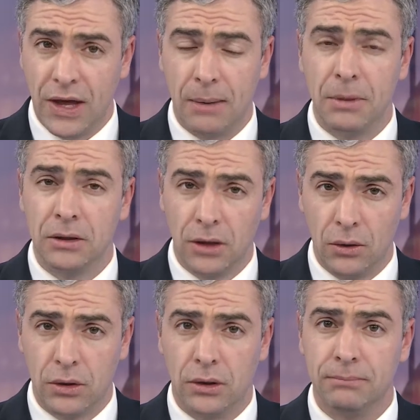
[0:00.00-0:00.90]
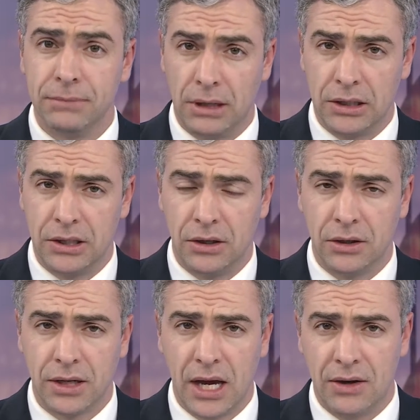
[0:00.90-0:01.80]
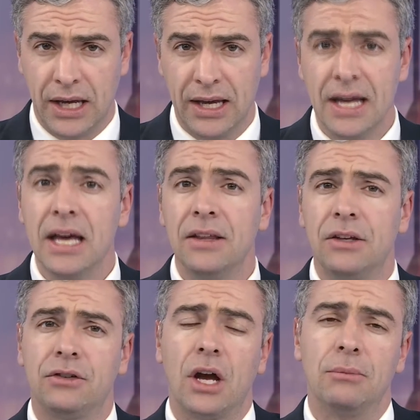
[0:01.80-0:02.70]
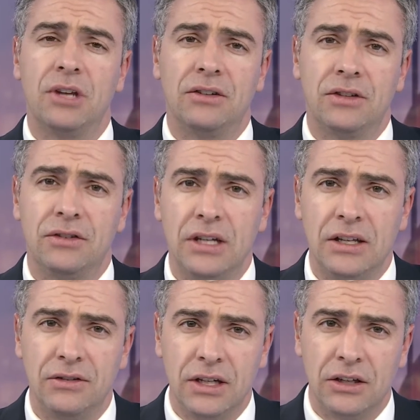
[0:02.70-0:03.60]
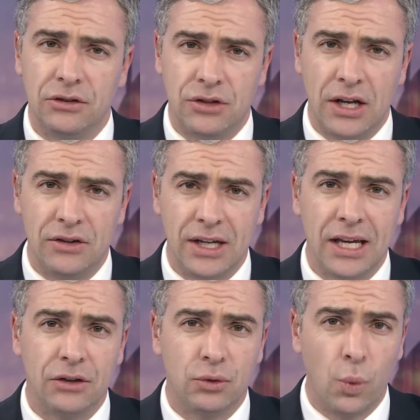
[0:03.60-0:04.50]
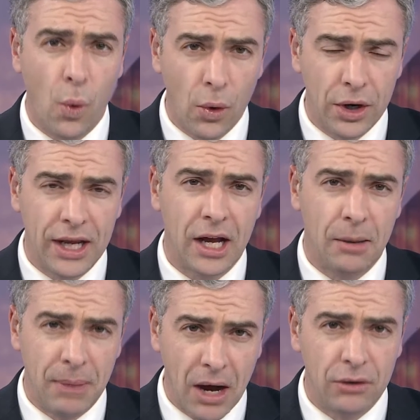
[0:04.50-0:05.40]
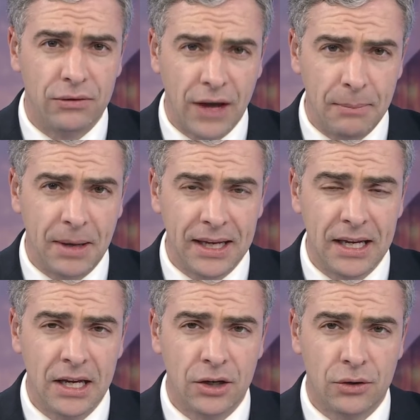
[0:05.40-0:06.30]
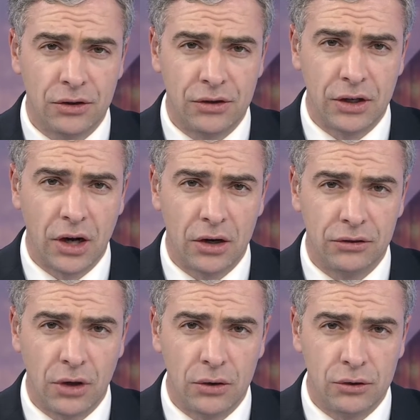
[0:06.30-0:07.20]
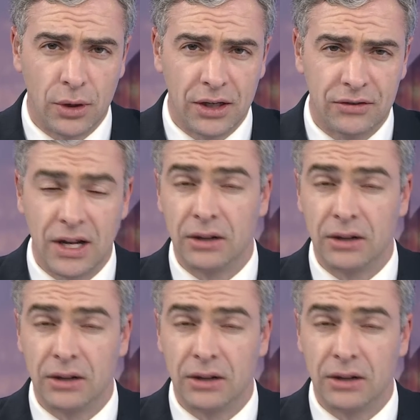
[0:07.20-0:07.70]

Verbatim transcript: of them local. Ontario County. This comes as the CDC is changing its warning about vaping. Christian Garzone joining us